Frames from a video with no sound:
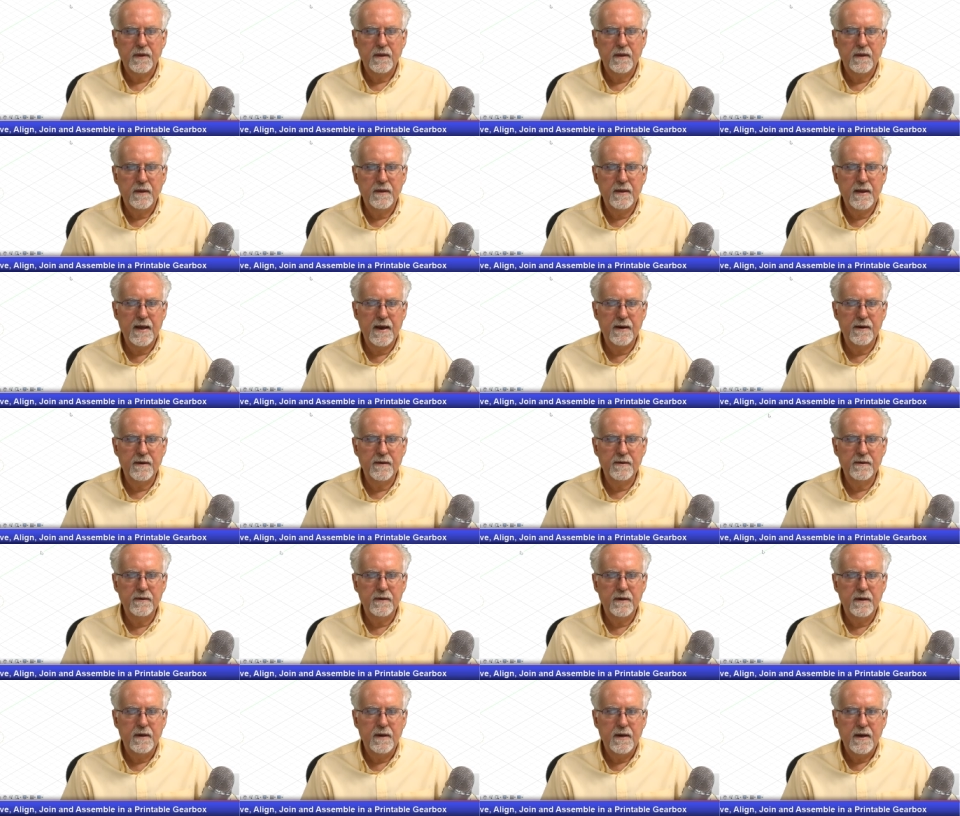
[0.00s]
Now
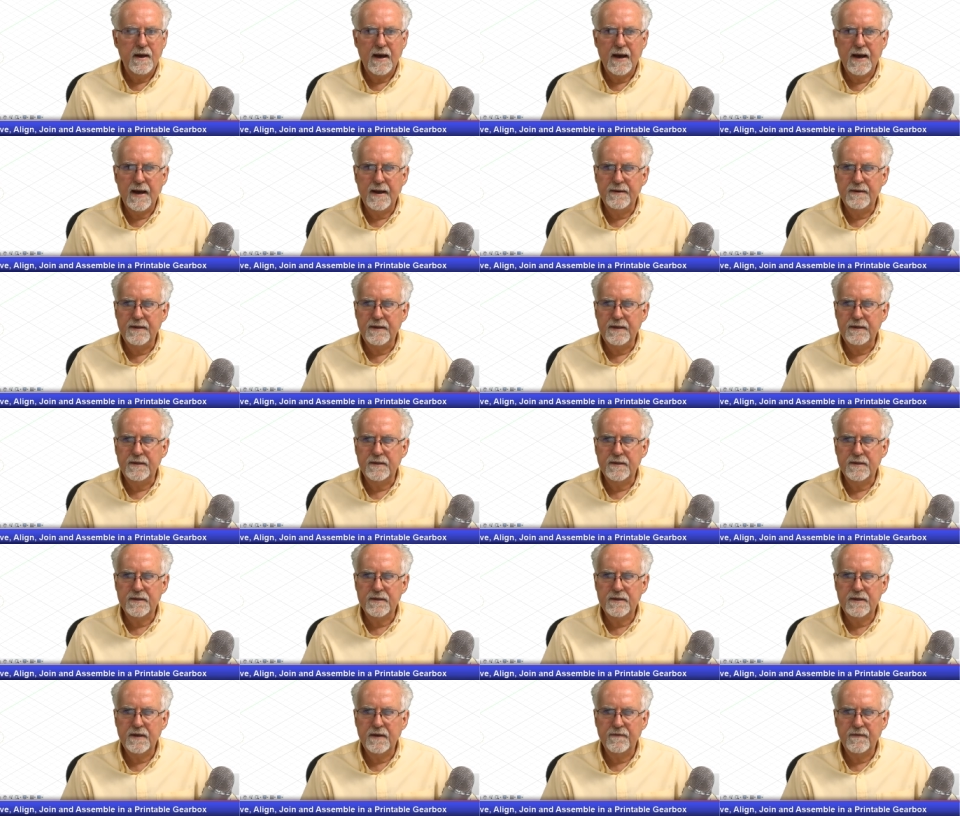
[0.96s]
I need to
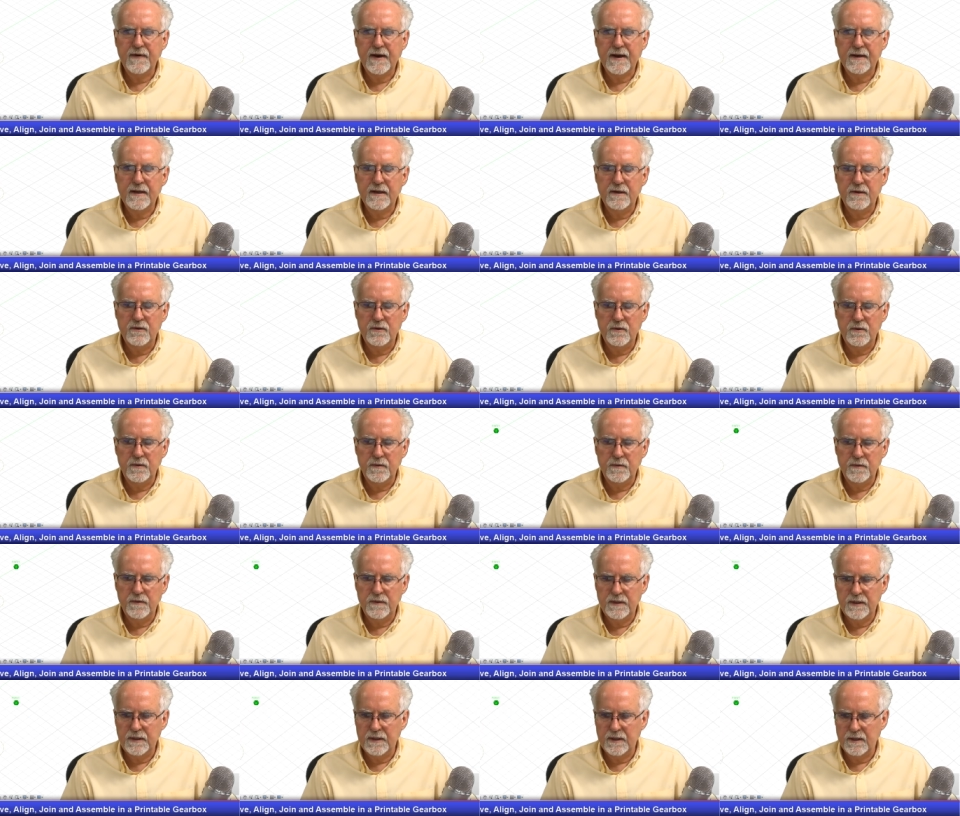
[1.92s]
see if I can do
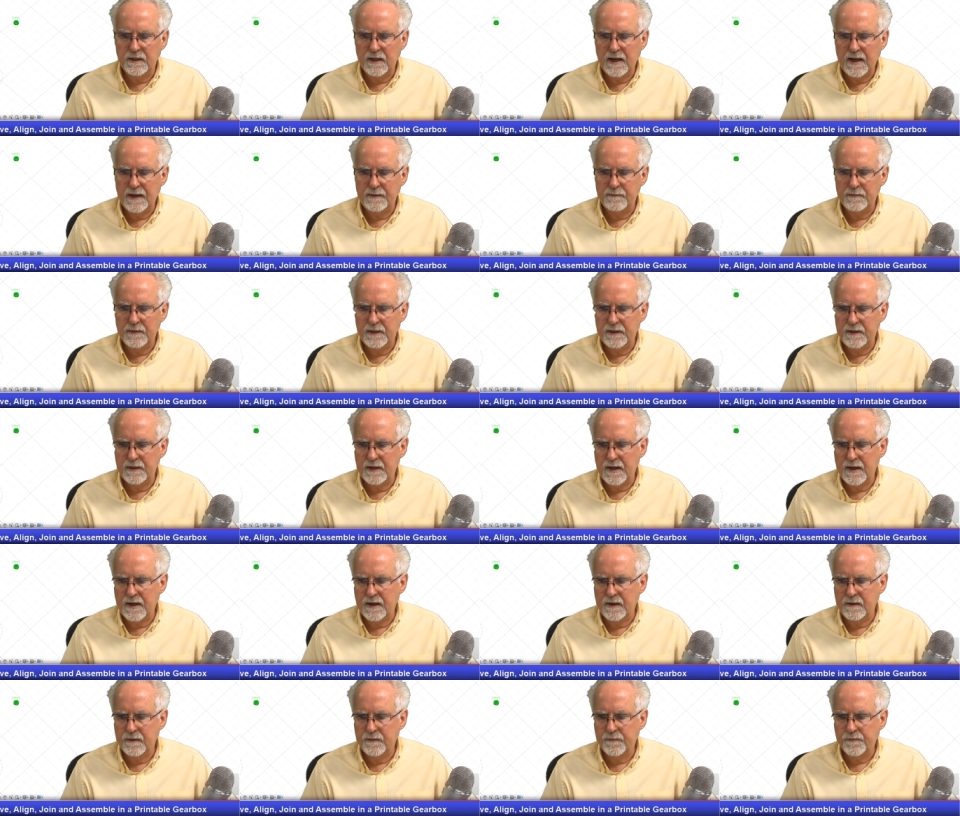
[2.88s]
the alignment
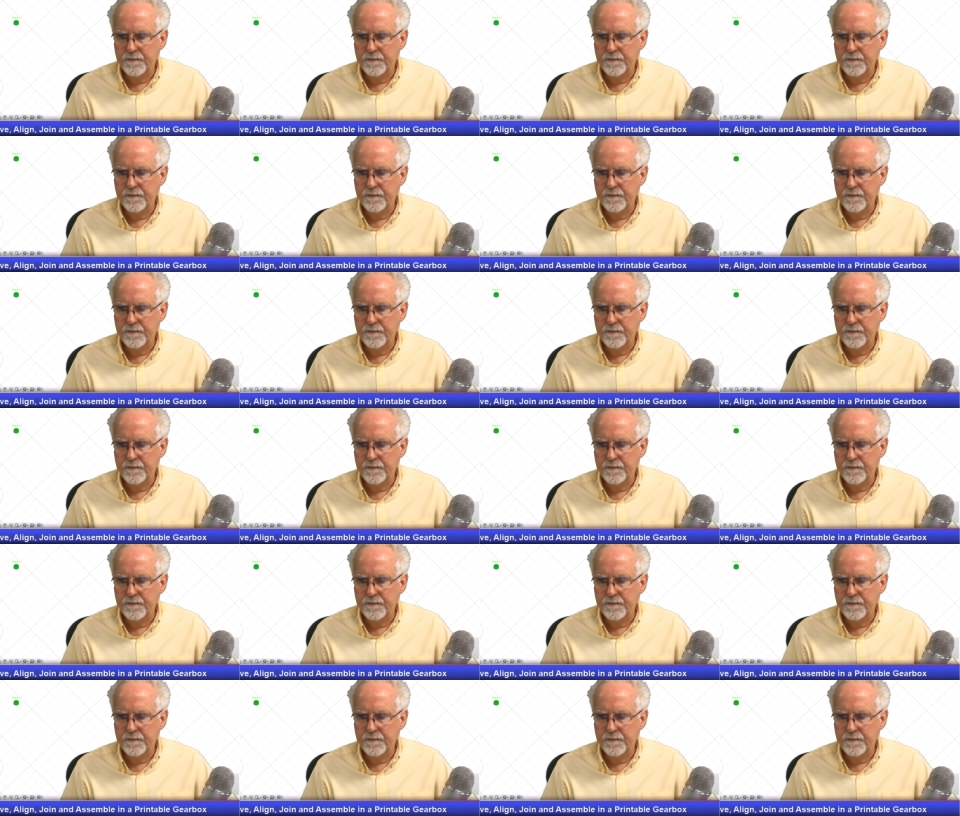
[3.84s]
now.